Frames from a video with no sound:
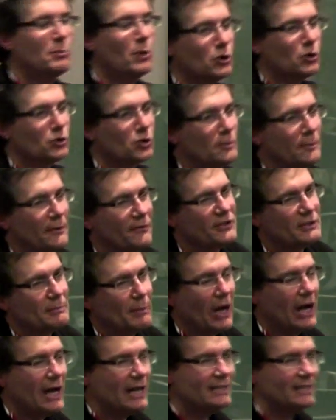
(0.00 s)
there's a small group
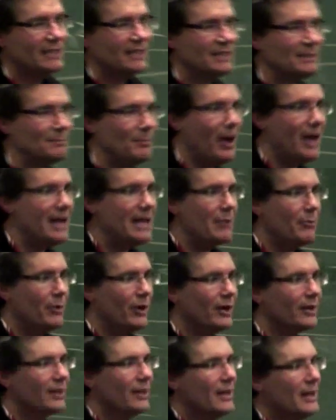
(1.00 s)
of spies in a spy
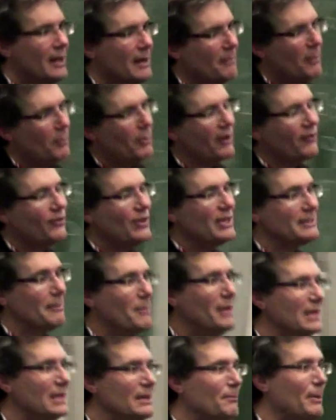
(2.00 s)
network, but what if
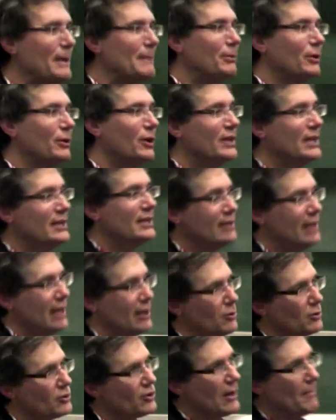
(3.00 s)
there's a million people on the
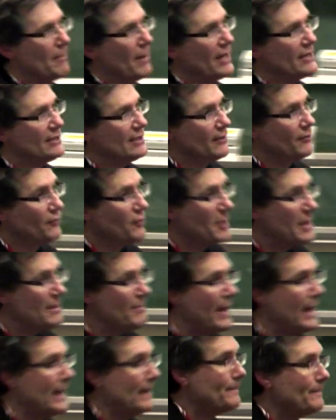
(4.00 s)
internet all trying to buy stuff
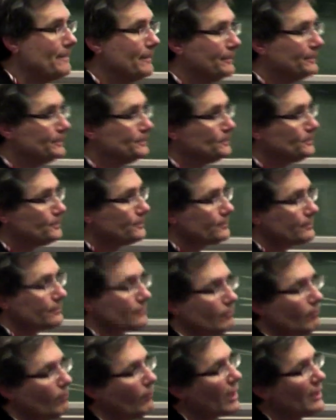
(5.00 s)
from eBay?
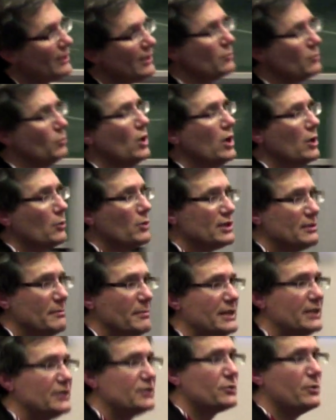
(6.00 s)
It doesn't work.
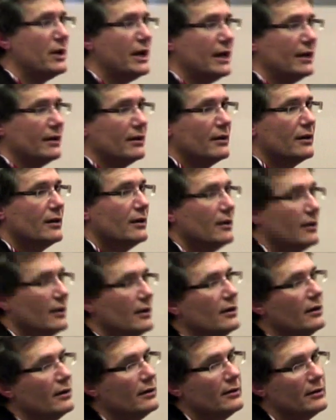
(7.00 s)
What's a million squared?
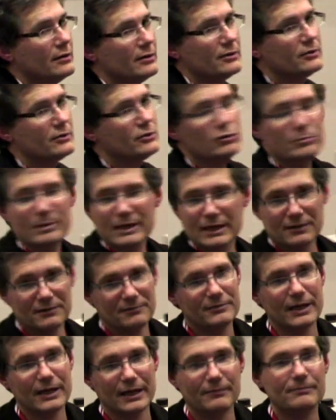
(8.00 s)
Too
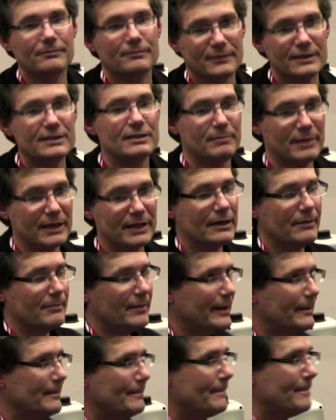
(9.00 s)
big. Yeah, it's a
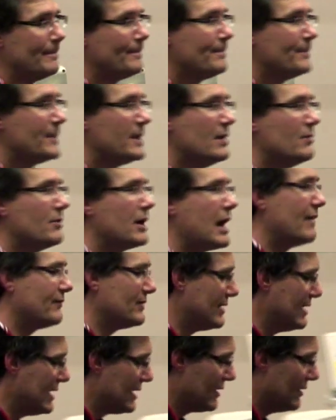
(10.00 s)
big number. You don't
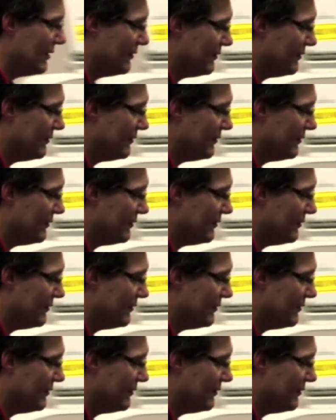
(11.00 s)
want to have to